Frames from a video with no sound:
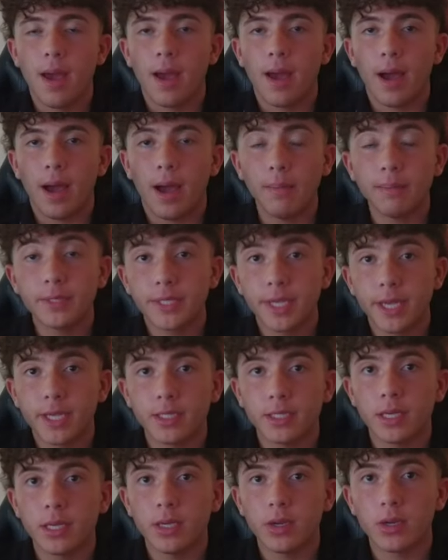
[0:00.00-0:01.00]
I'm
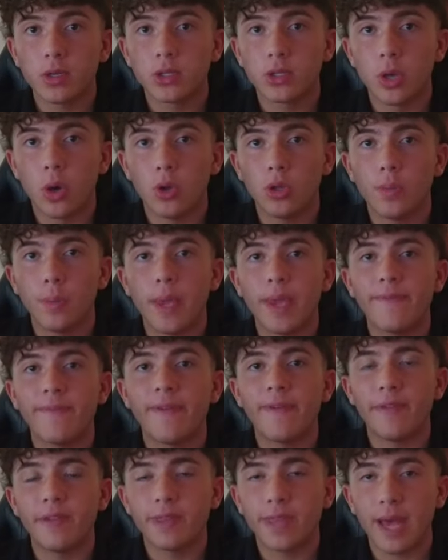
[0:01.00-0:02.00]
16 years old and make
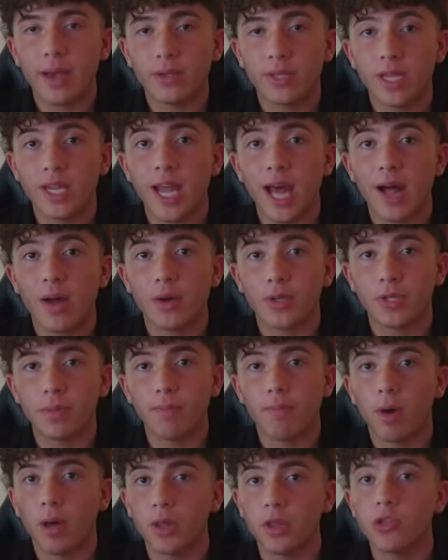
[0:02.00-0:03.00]
$50,000 a
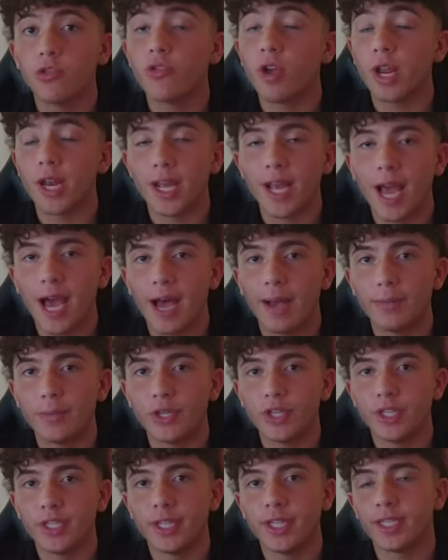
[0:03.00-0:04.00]
month trading
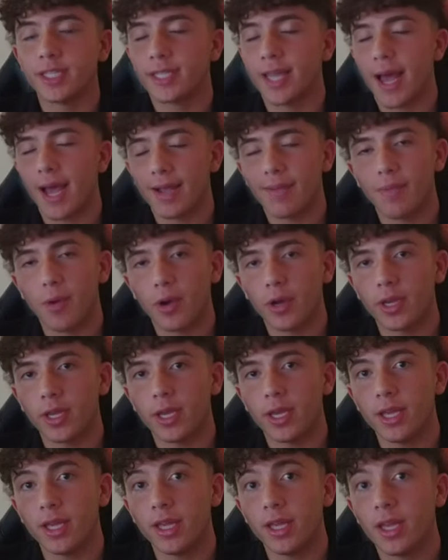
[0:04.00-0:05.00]
options in the stock
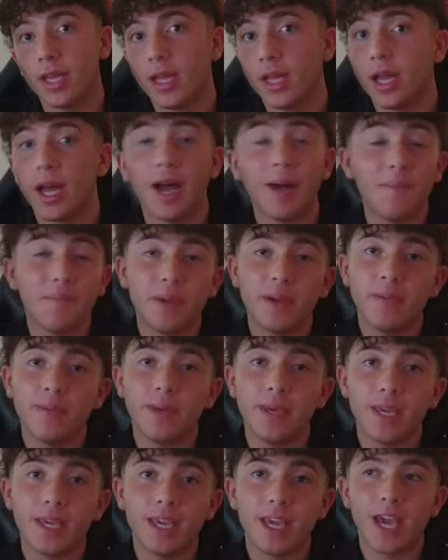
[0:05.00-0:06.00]
market. I'm
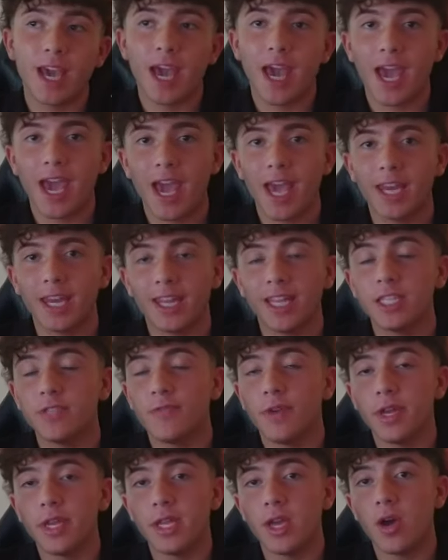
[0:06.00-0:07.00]
PB, and in this
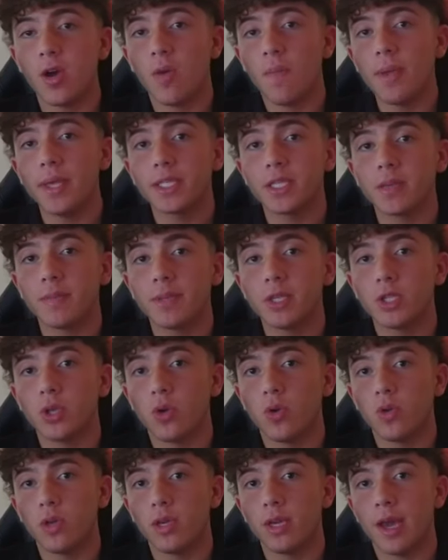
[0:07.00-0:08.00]
video, I'm basically
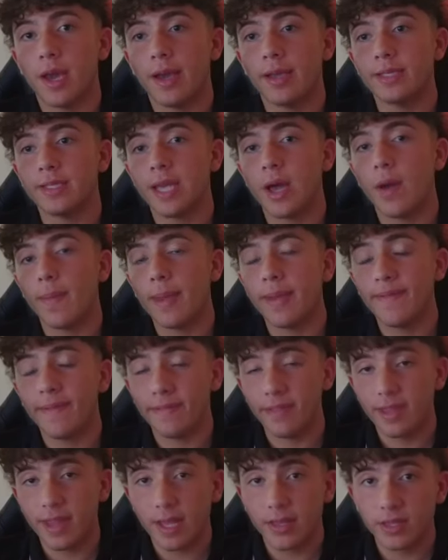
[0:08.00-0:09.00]
showing you guys how to make
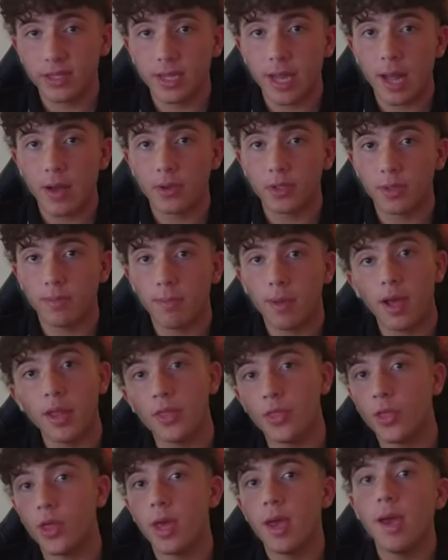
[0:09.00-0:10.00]
$50,000 a
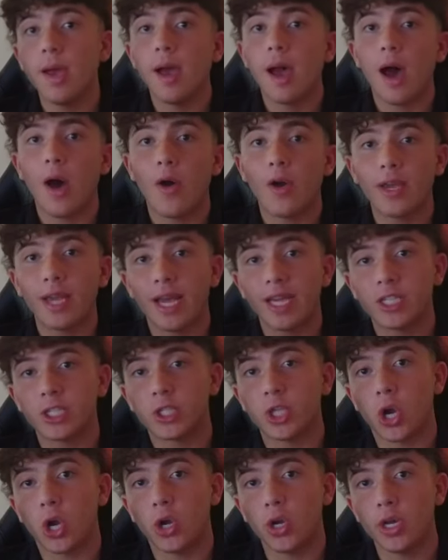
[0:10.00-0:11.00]
month, how I got
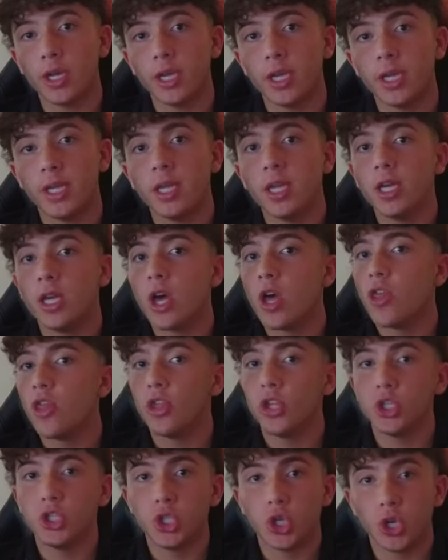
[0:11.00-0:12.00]
started,
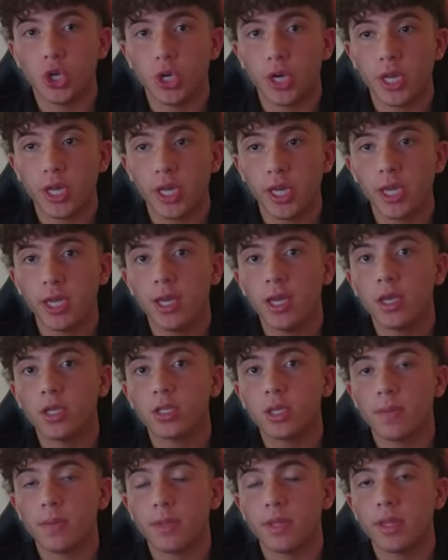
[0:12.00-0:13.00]
the journey,
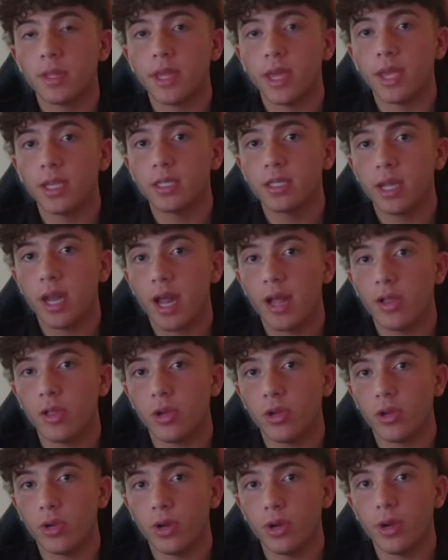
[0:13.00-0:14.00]
some of the things that I
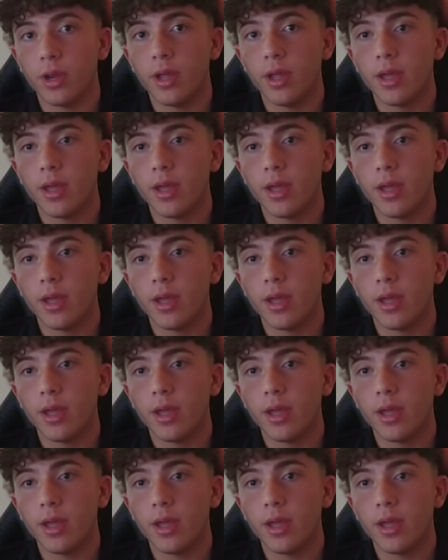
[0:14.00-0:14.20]
learned,